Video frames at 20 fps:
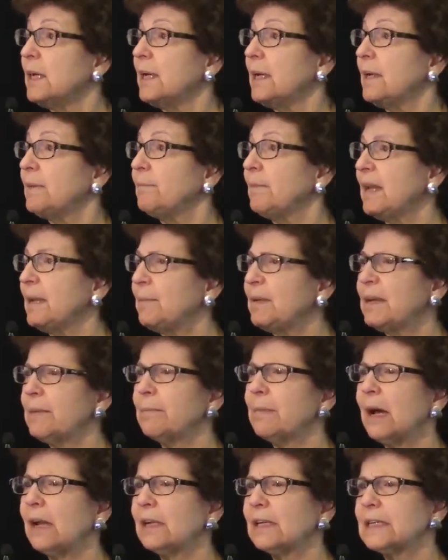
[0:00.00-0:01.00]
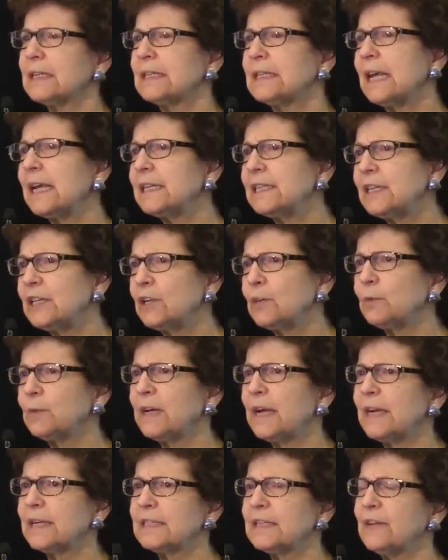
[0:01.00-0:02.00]
It may be a malassezia
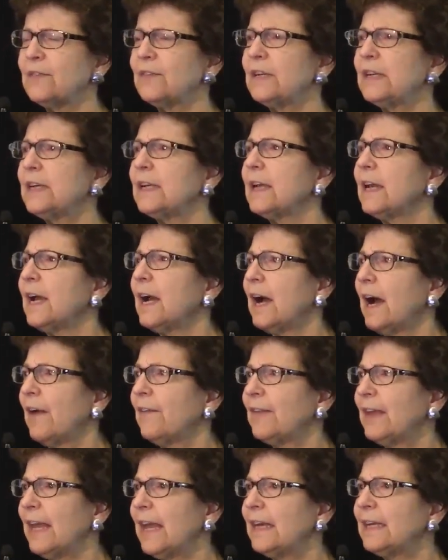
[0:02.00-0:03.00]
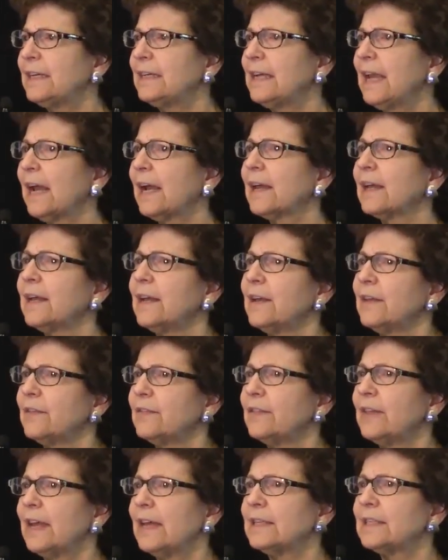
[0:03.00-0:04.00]
reactivity on the head and neck
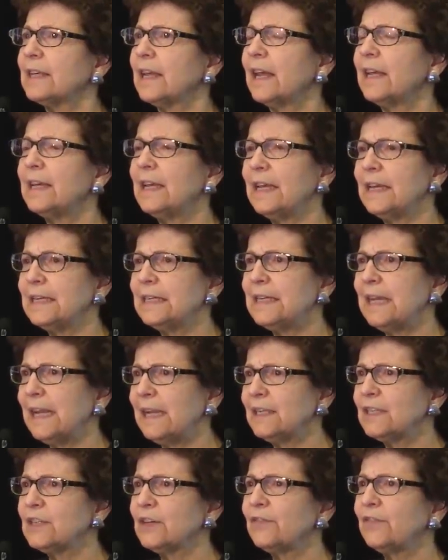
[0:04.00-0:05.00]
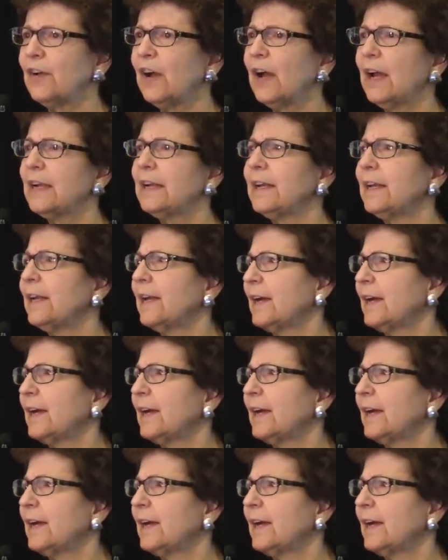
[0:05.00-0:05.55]
that's intensified.